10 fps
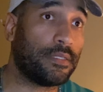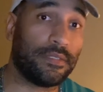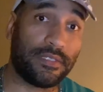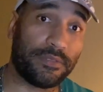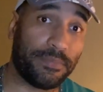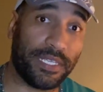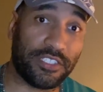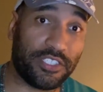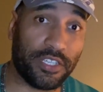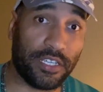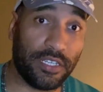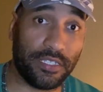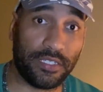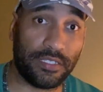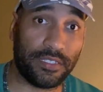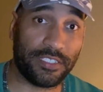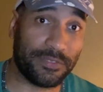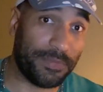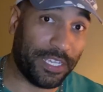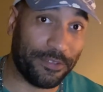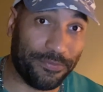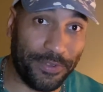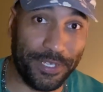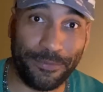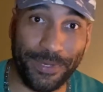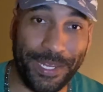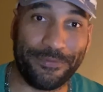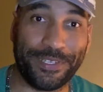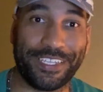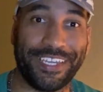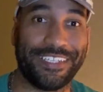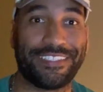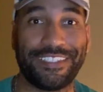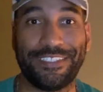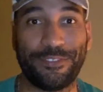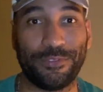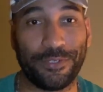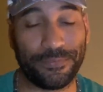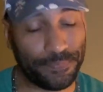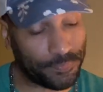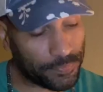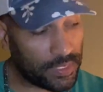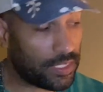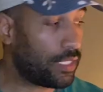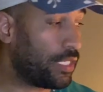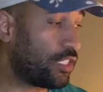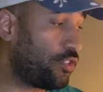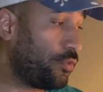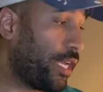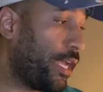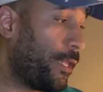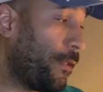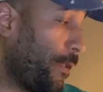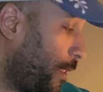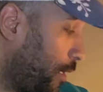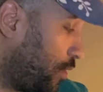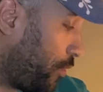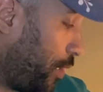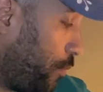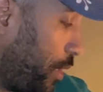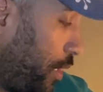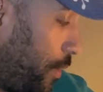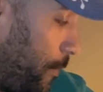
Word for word: let's just make it good. Let's just make it funny, whatever the case is, you know? Let's do that. So anyway,